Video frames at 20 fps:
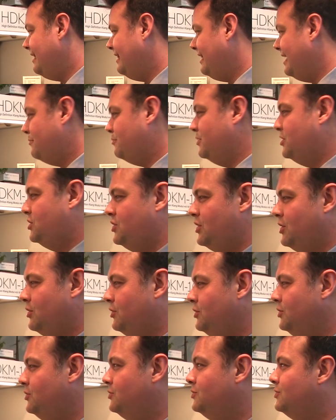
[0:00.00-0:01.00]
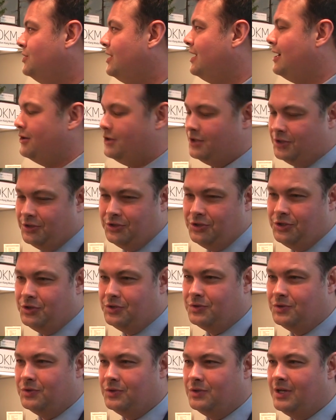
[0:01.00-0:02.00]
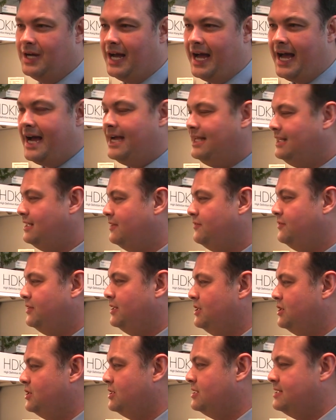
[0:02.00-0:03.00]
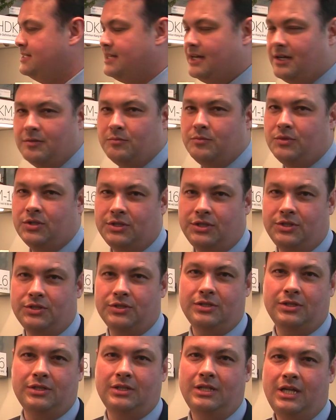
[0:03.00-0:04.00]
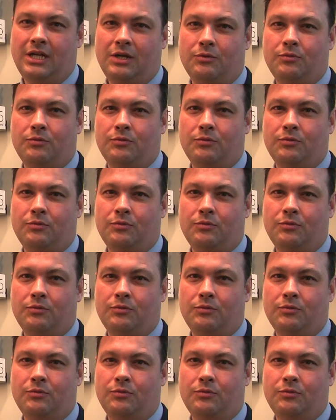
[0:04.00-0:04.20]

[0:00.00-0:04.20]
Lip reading: Let me show you our new high-definition sound module